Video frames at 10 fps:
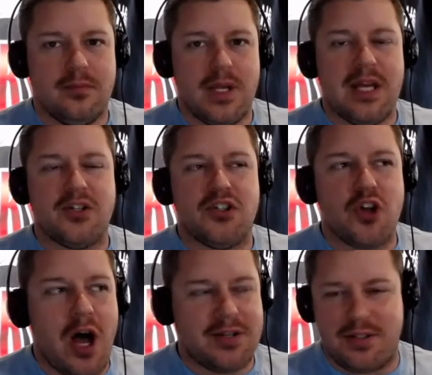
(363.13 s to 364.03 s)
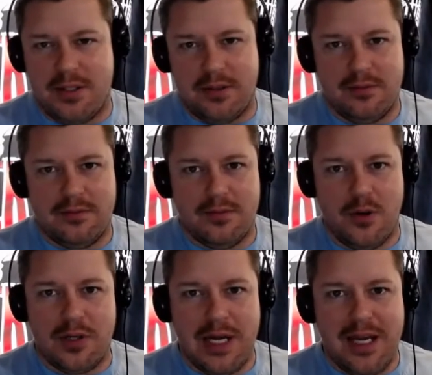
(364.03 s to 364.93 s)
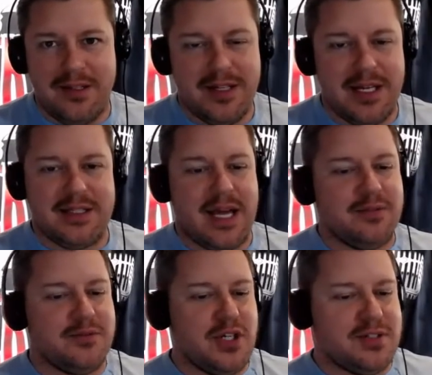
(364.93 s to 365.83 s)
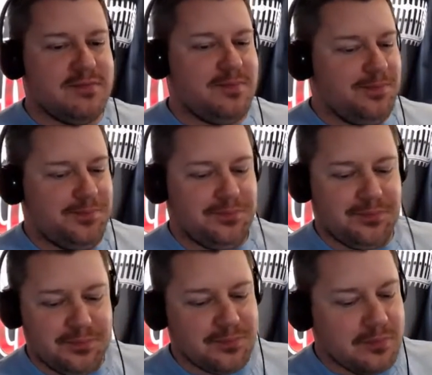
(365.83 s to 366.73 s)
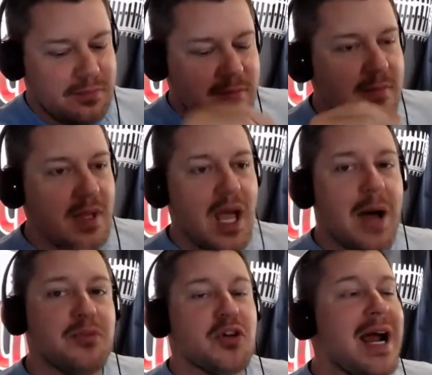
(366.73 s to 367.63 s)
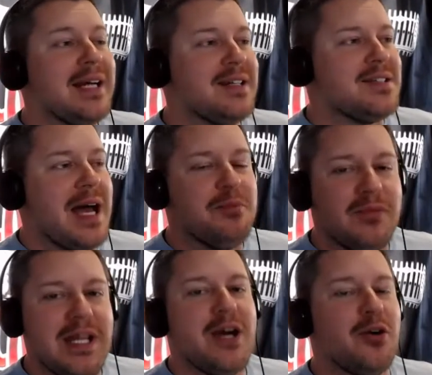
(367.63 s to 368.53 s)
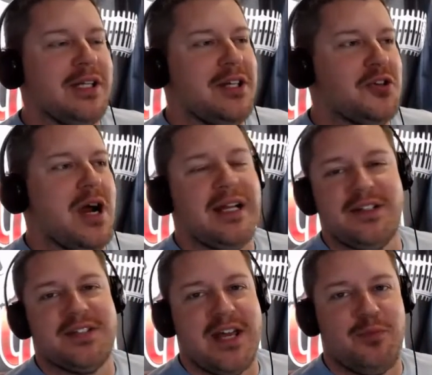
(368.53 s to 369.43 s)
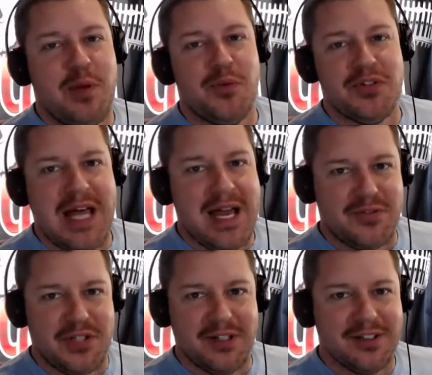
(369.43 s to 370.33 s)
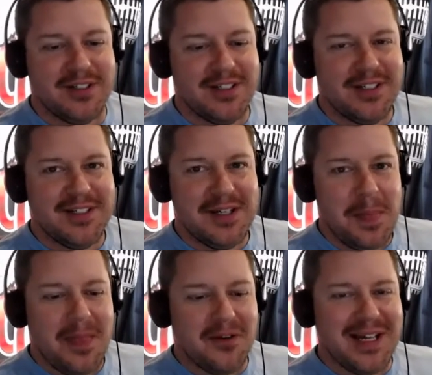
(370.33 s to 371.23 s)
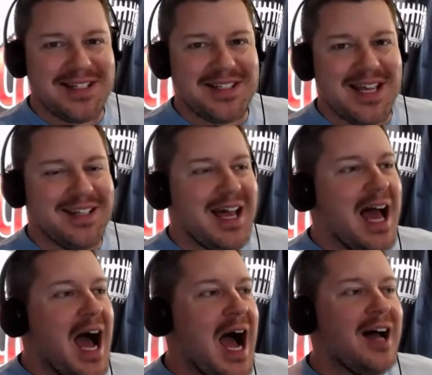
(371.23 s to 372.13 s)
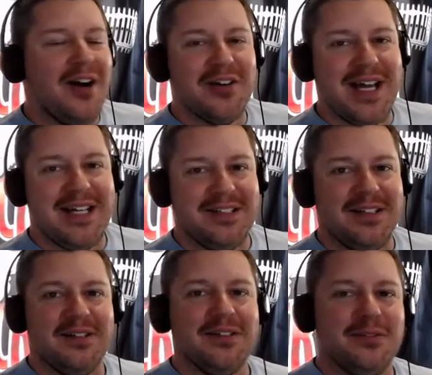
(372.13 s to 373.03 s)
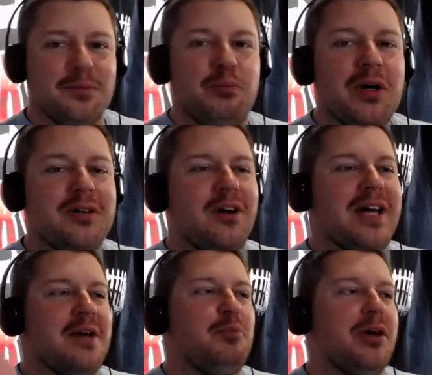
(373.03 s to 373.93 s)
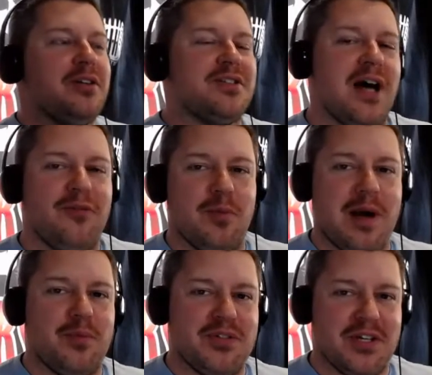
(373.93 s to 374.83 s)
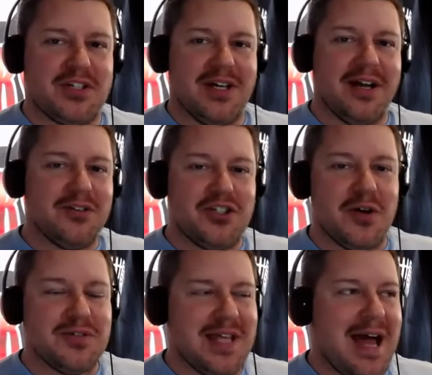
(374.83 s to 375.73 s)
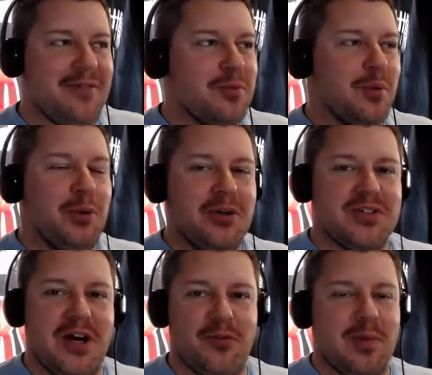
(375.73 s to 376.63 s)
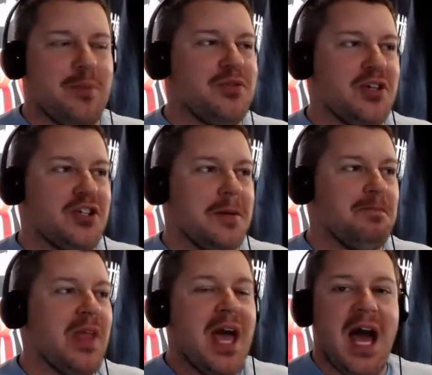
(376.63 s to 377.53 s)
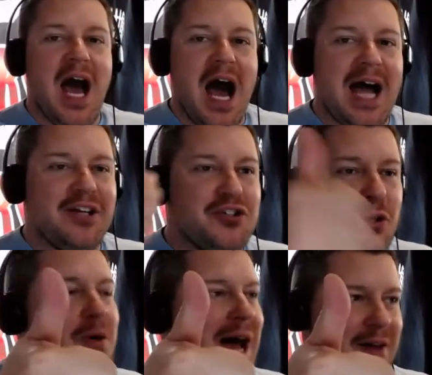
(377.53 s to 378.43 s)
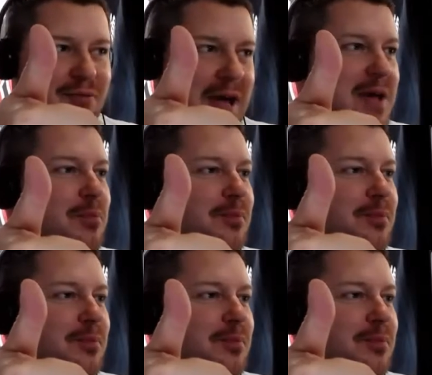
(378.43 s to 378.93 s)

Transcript: Exhausting, okay? It, I just, I'm trying to, I'm literally trying to save people's lives here. It's, it, okay, put, okay, put yourself in my position. I, Joe's laughing, but put yourself in my position. I do not vape.